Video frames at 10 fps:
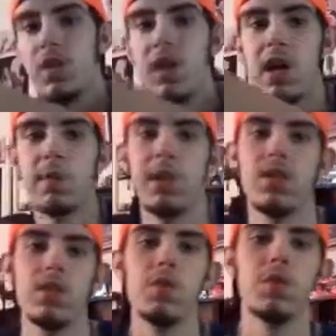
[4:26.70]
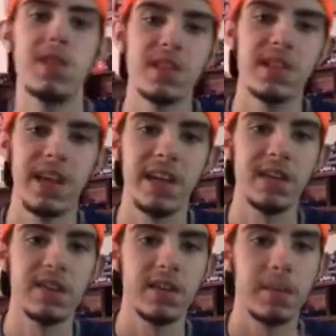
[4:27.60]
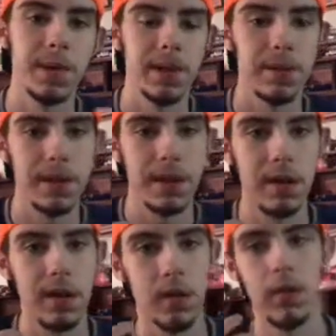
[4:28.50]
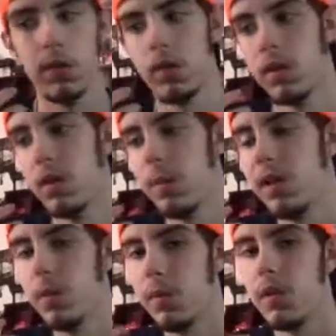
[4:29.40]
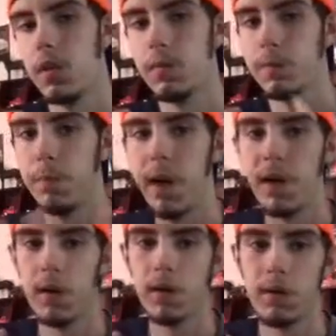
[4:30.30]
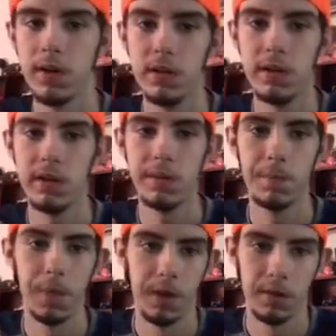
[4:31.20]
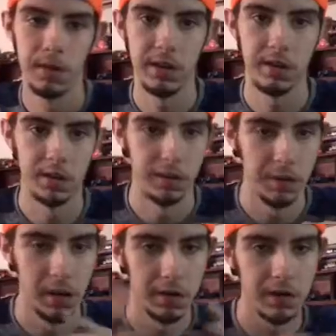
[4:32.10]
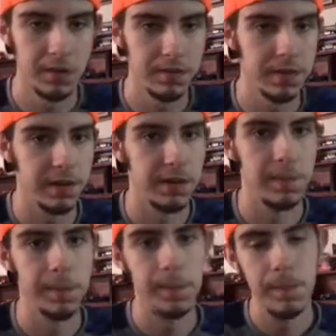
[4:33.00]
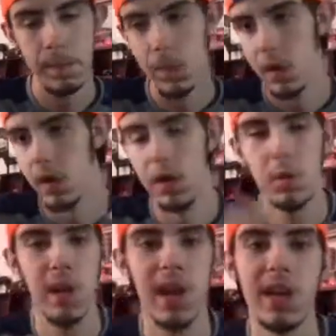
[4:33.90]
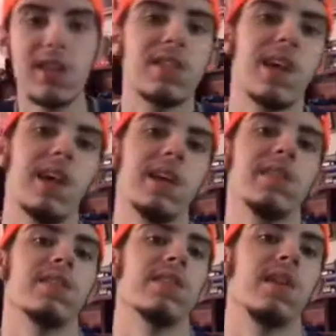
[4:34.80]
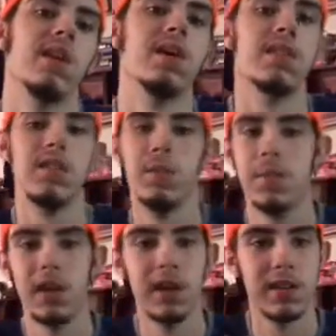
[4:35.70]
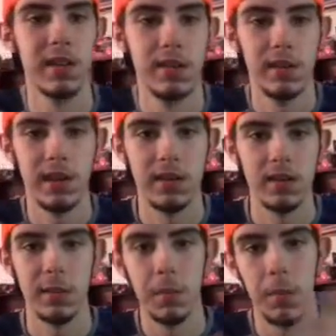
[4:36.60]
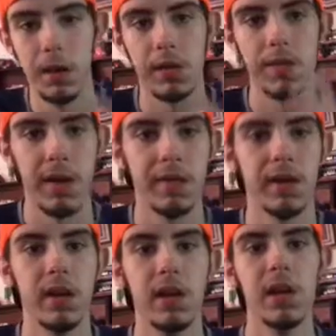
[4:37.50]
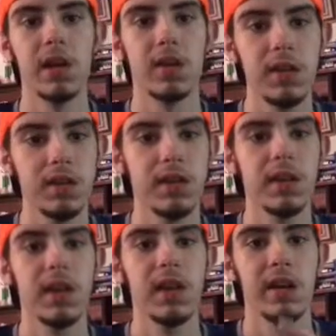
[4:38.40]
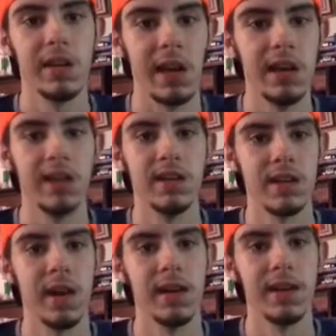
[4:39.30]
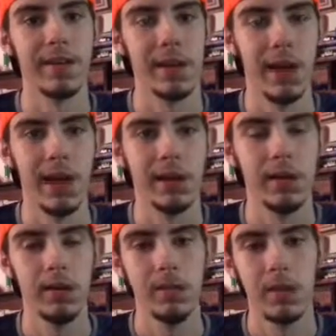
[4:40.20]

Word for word: These guys about those new grizzly cans that they're making right now. I don't know if they're going to go back to their bear grizzly after they do all this freaking new can designs and all that shit. But guys, uh, guys, tell me about your favorite grizzly can design that you like,